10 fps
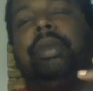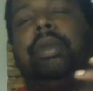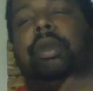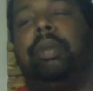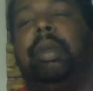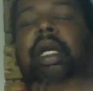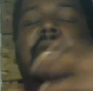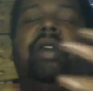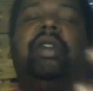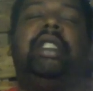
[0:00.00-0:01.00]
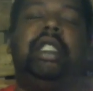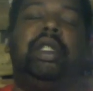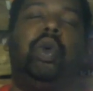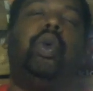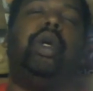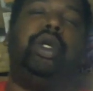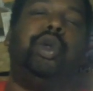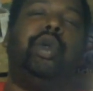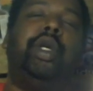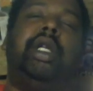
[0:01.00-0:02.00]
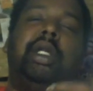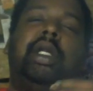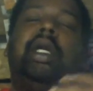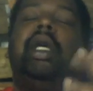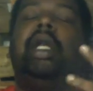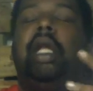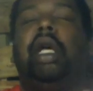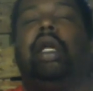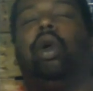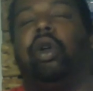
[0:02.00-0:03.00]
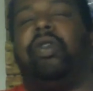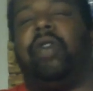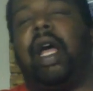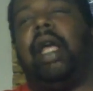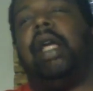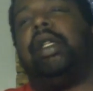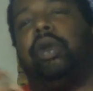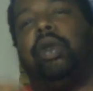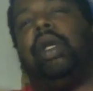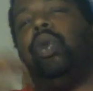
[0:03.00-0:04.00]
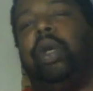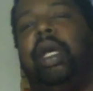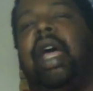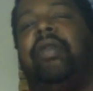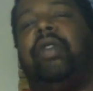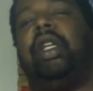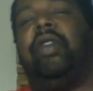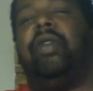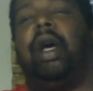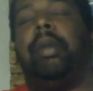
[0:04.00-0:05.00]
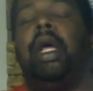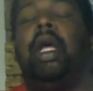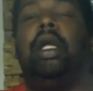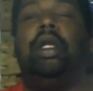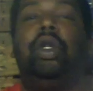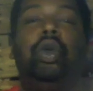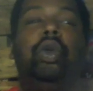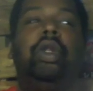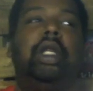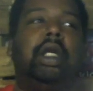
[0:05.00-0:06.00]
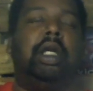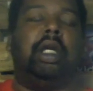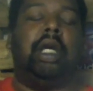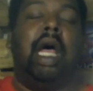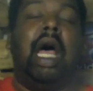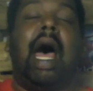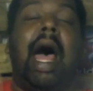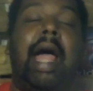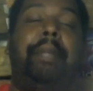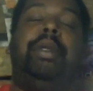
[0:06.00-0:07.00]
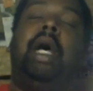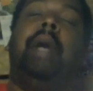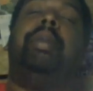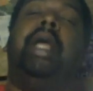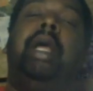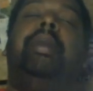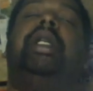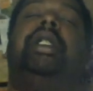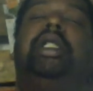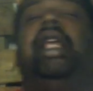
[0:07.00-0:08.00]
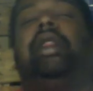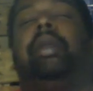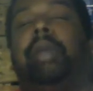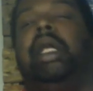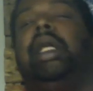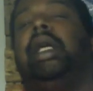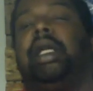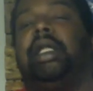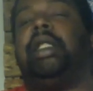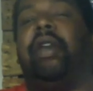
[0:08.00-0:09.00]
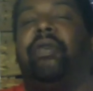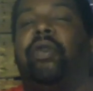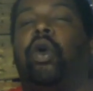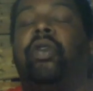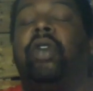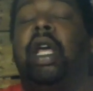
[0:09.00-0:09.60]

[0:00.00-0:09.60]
Media sees what we're doing, they glorify it, so then we have to live up to the hyped up image that the media has set forth.